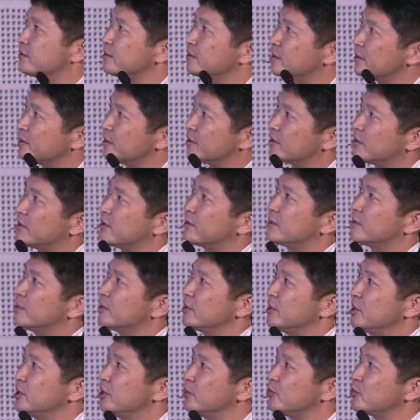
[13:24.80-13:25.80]

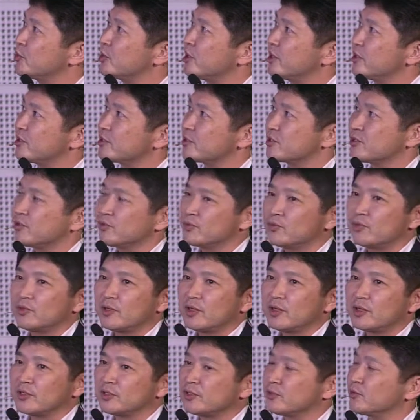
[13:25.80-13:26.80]
immunized
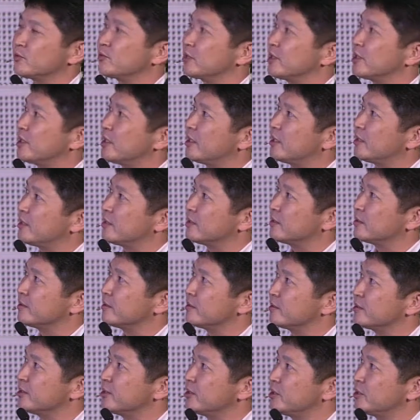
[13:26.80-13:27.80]

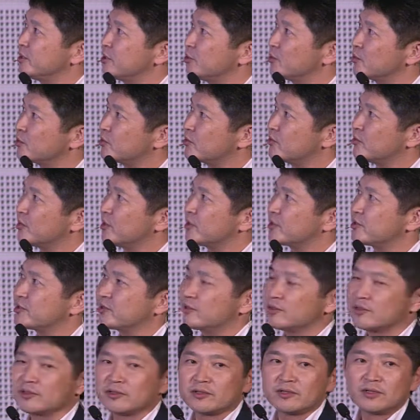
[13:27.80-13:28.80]
he inoculated
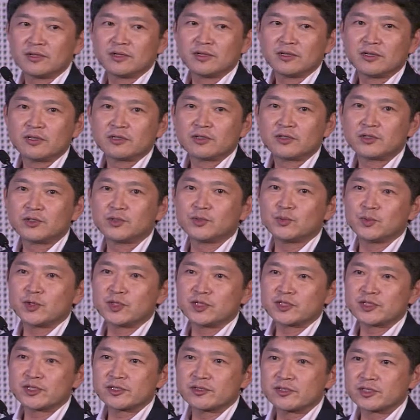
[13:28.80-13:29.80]
the
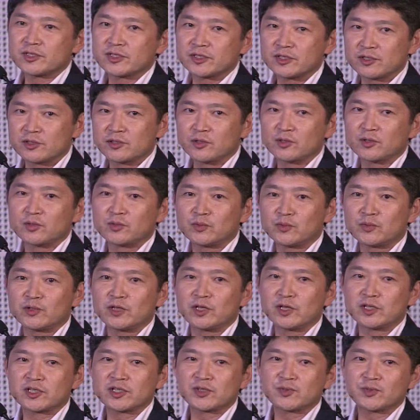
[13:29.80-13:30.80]
tumors. This is the
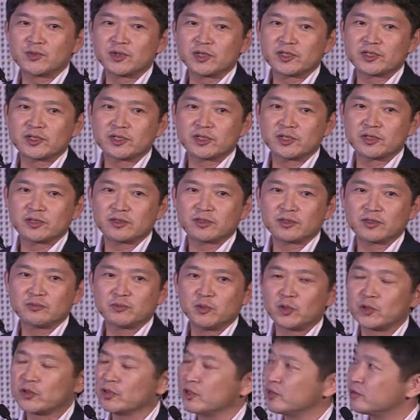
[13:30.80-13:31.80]
OVA expressing
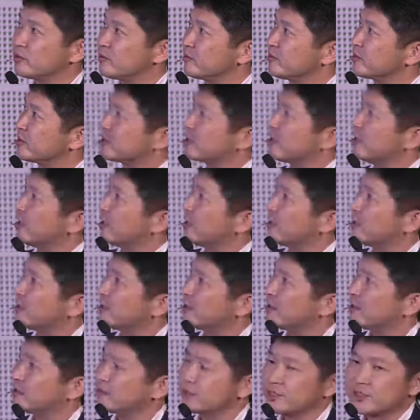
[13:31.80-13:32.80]
model
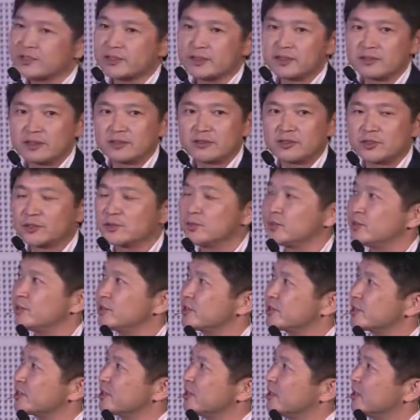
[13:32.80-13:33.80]

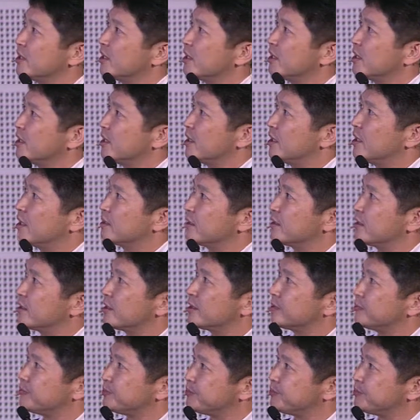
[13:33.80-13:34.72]
tumors. And then